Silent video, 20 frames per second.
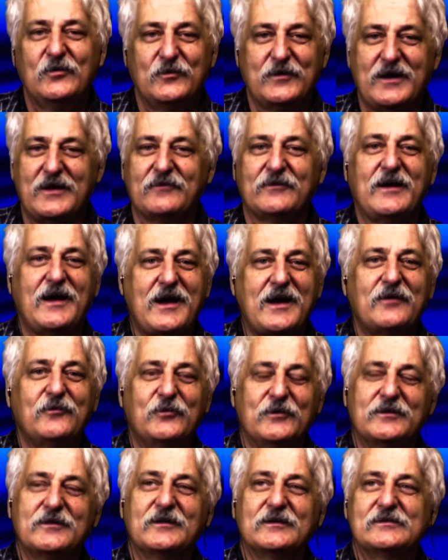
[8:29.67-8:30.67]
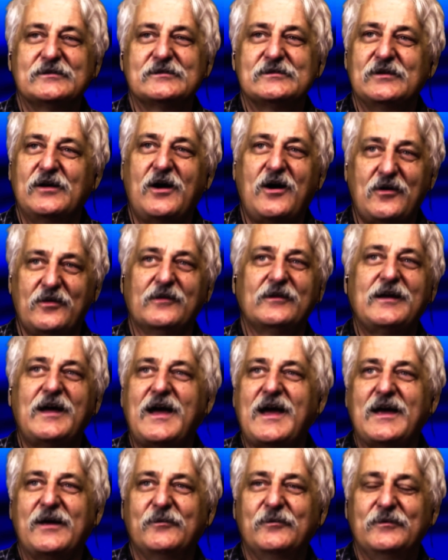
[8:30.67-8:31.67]
We have God with us all the
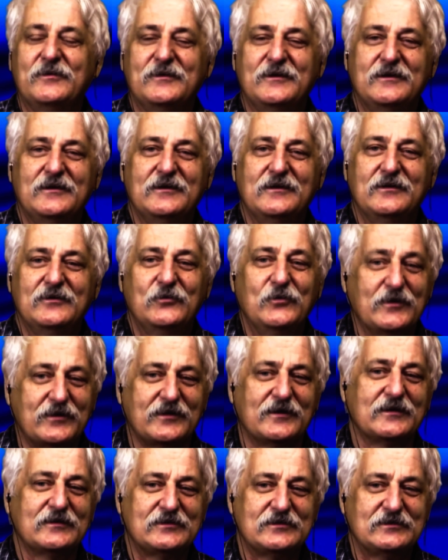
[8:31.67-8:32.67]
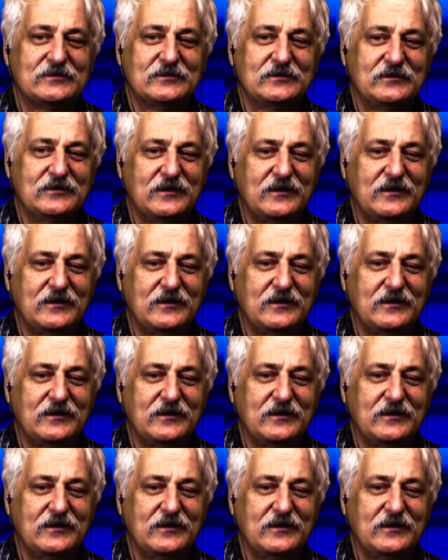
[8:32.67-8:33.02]
time, with us.